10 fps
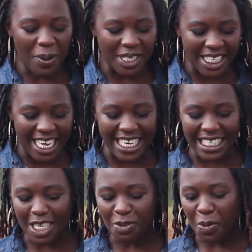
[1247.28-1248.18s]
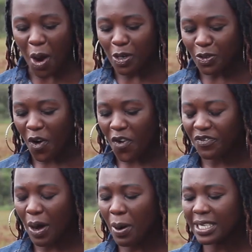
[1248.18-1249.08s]
much, Dennis. As we round
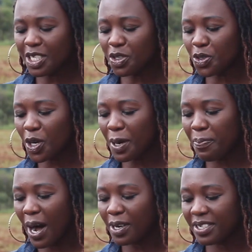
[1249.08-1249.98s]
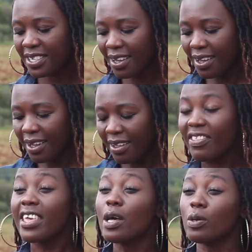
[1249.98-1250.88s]
off, I want us to talk about
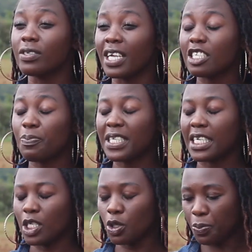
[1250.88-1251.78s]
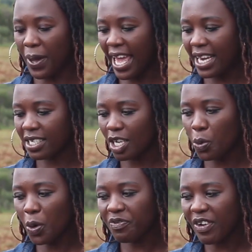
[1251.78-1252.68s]
the yield, expected yield per hectare. You
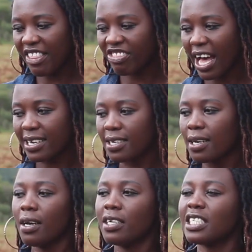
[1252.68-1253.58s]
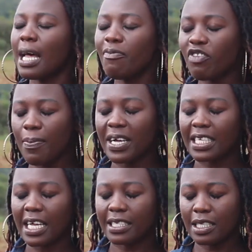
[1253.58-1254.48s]
would find that some farmers
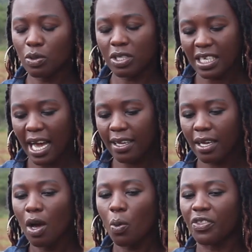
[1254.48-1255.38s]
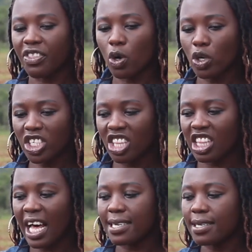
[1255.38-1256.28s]
are still stuck with the notion
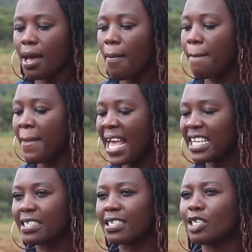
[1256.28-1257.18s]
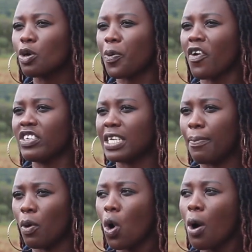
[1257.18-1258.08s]
that maize is still
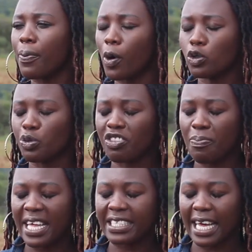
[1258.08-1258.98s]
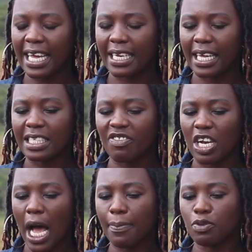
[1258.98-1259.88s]
profitable, because with maize I can get even
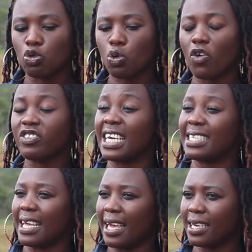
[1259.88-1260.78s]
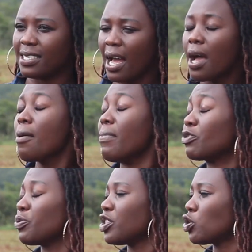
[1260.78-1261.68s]
up to 12 tons a hectare,
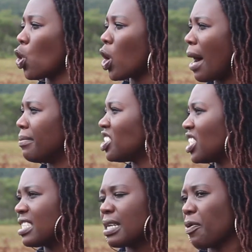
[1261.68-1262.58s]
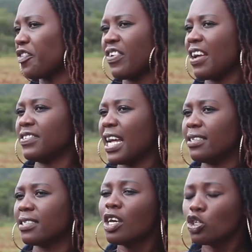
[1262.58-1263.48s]
but with sorghum it's just about 5
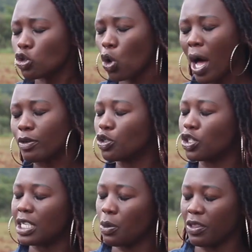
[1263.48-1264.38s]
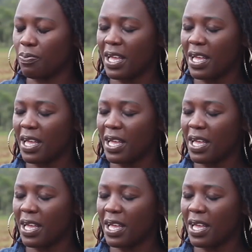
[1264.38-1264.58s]
tons. Sure, I should stick with